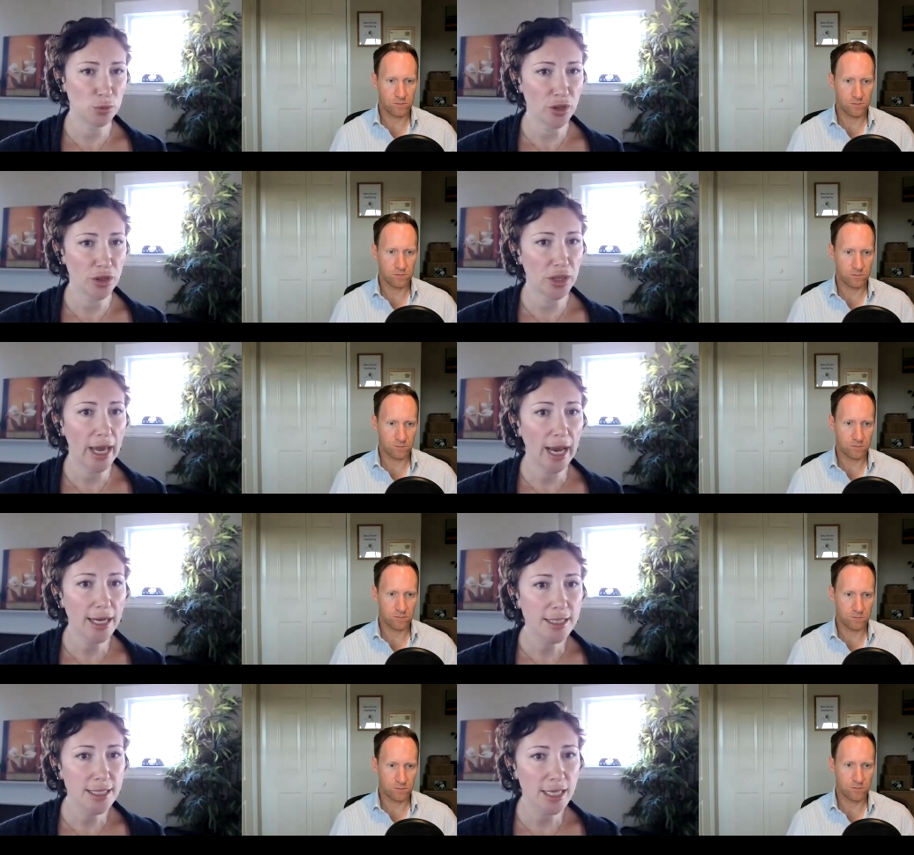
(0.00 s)
Speaker 1: more than
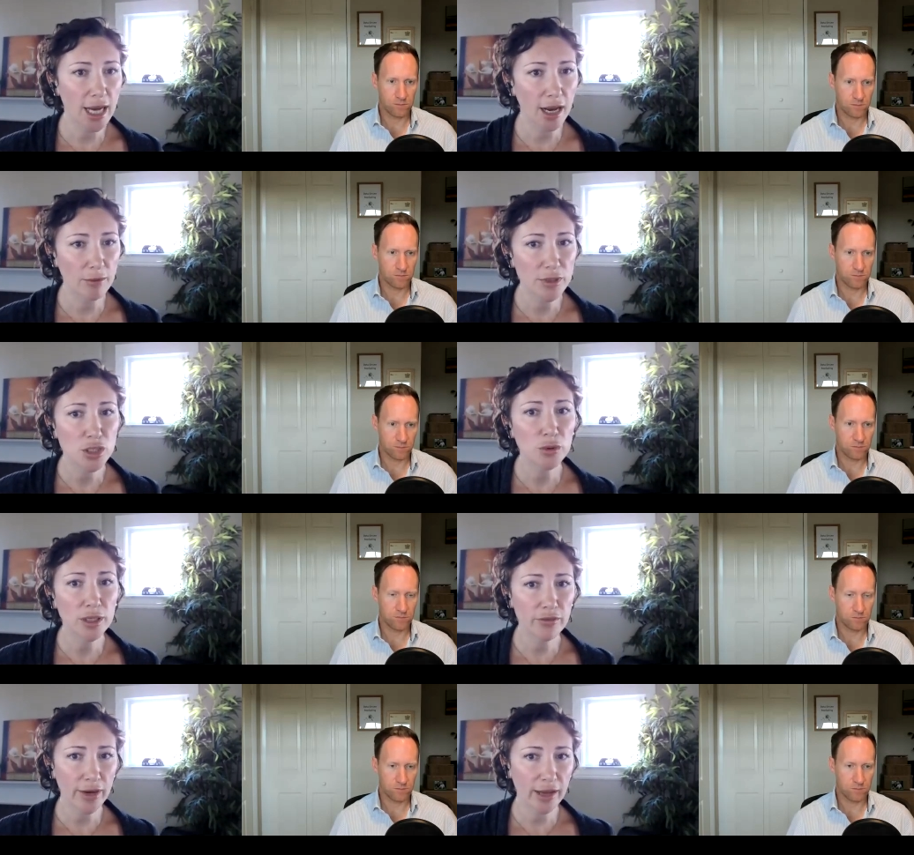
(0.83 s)
that, um, but
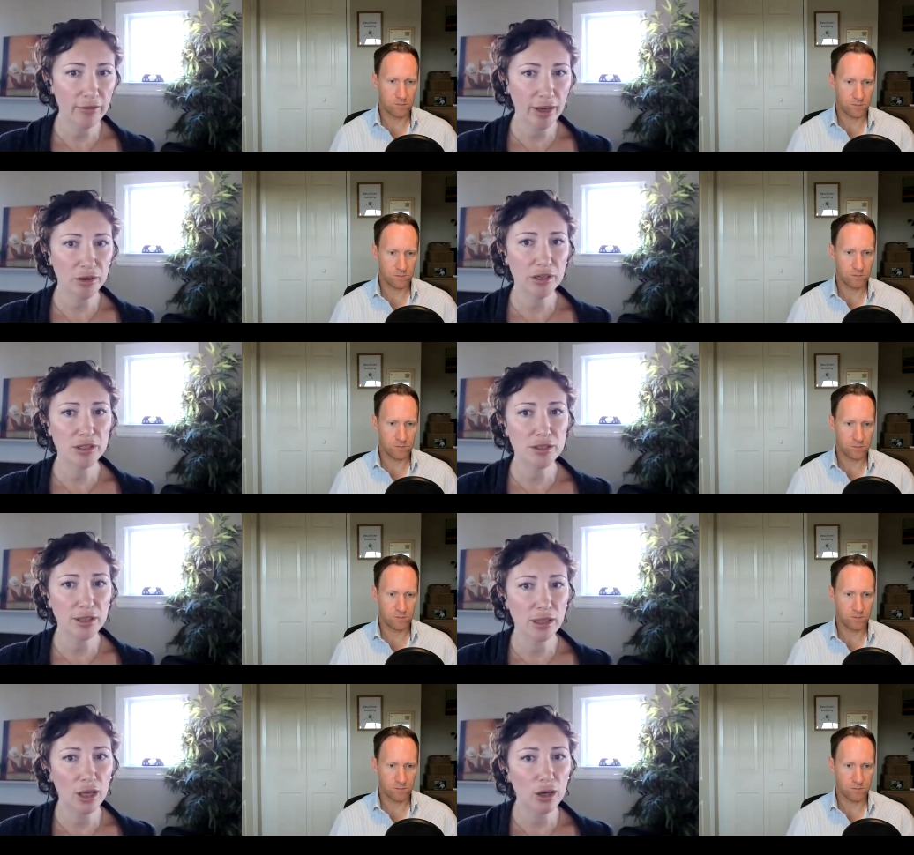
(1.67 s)
2,500 is
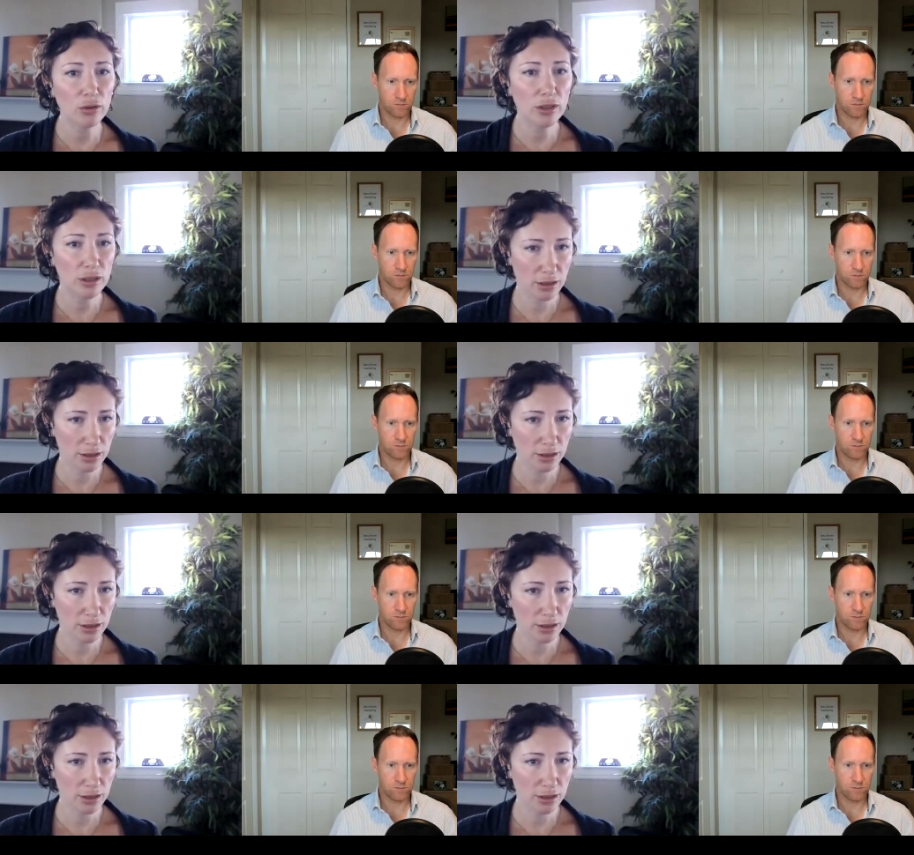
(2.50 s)
the low.